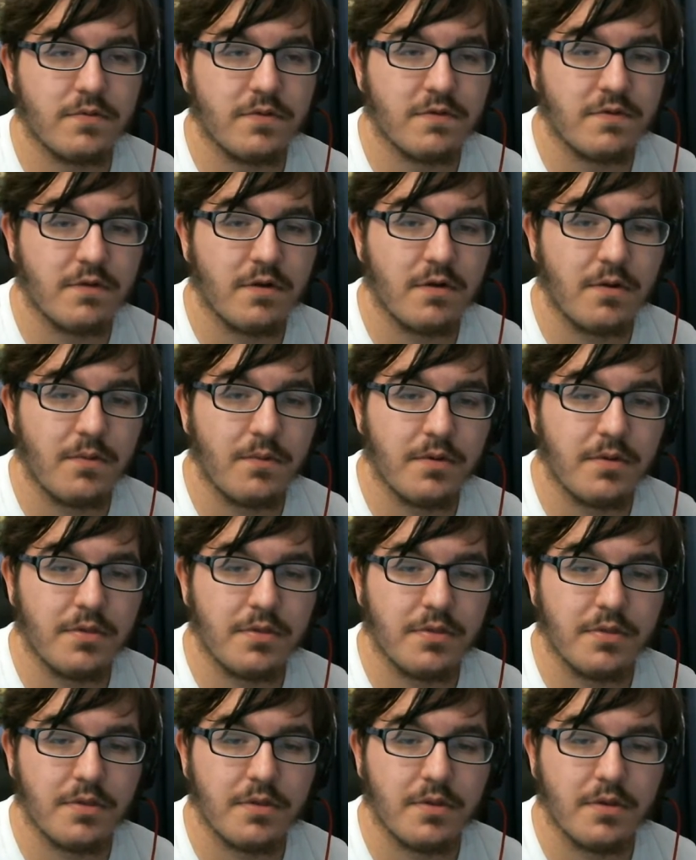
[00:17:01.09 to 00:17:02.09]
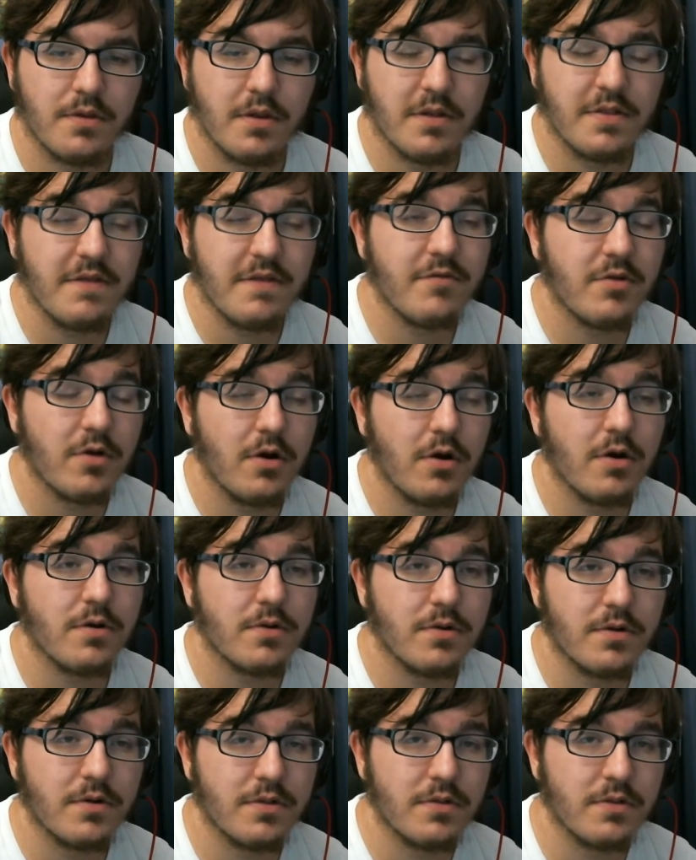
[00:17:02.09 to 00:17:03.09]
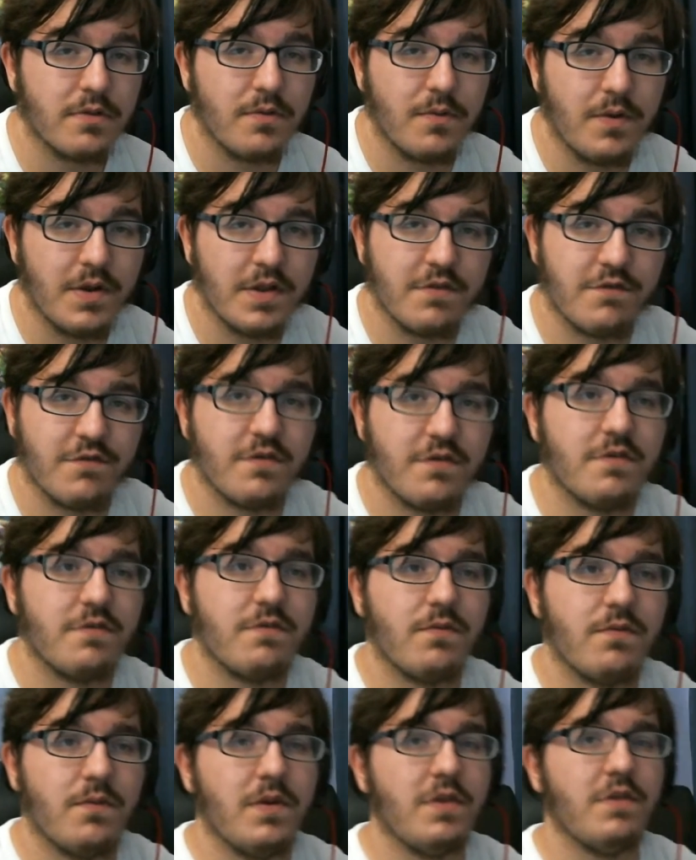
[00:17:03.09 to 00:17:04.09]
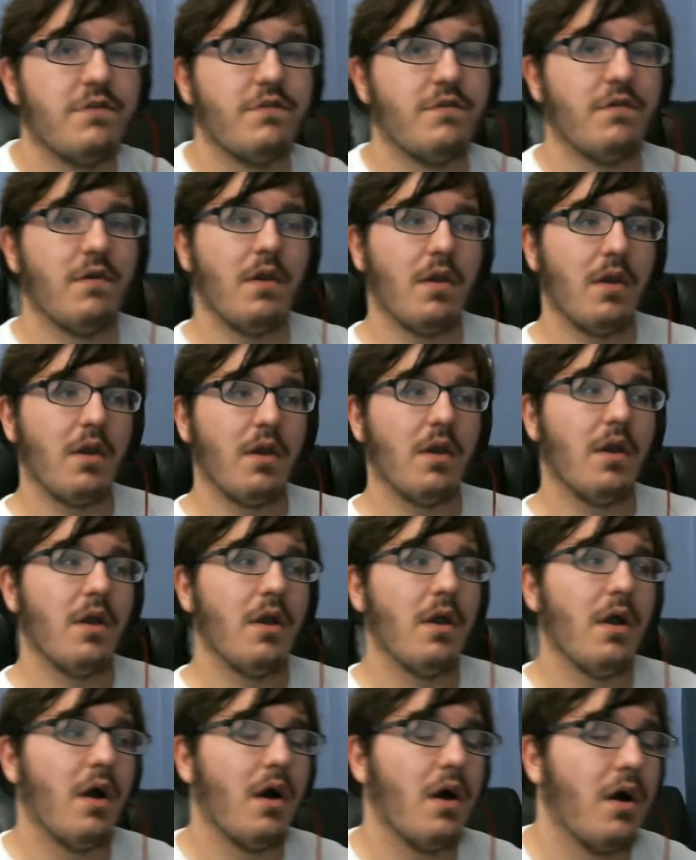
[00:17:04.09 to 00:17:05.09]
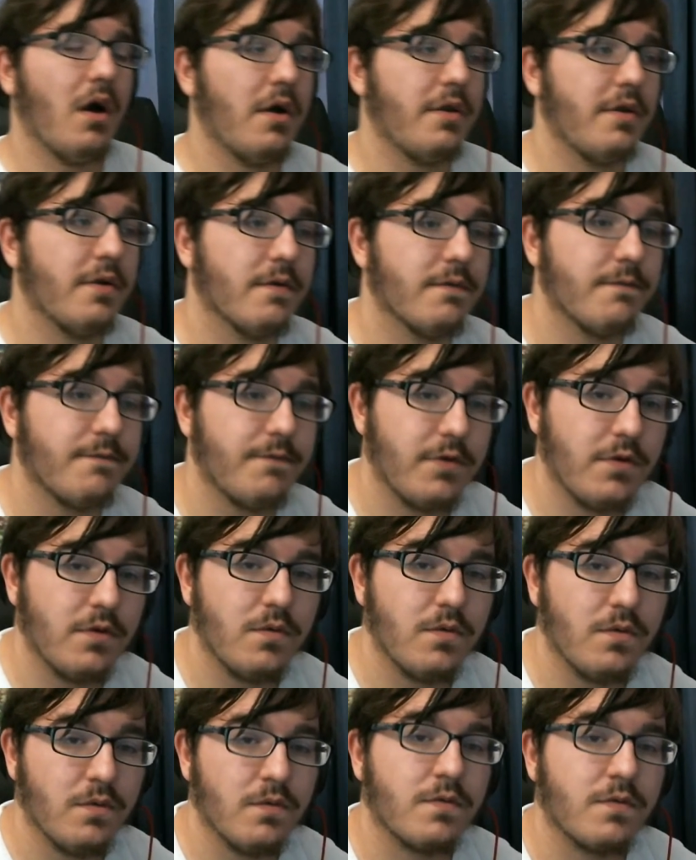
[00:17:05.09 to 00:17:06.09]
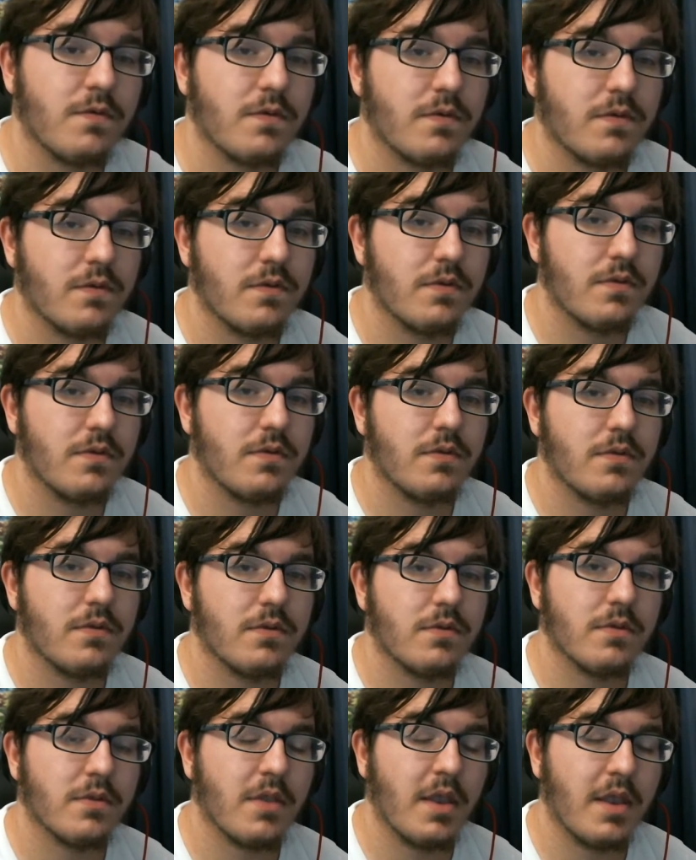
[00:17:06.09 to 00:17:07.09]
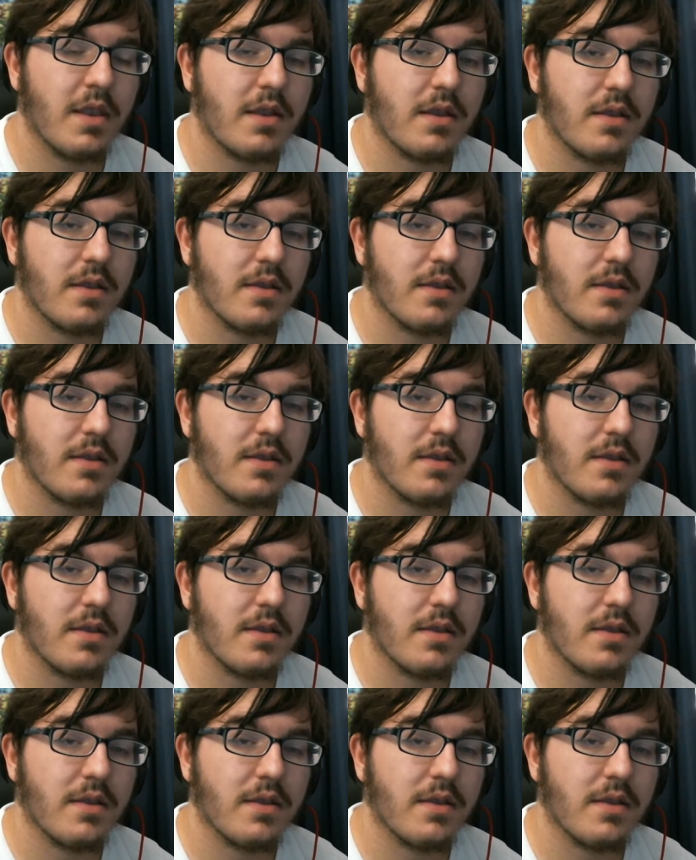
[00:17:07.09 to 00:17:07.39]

to start with. It's even harder on Twitch because Twitch, your views, like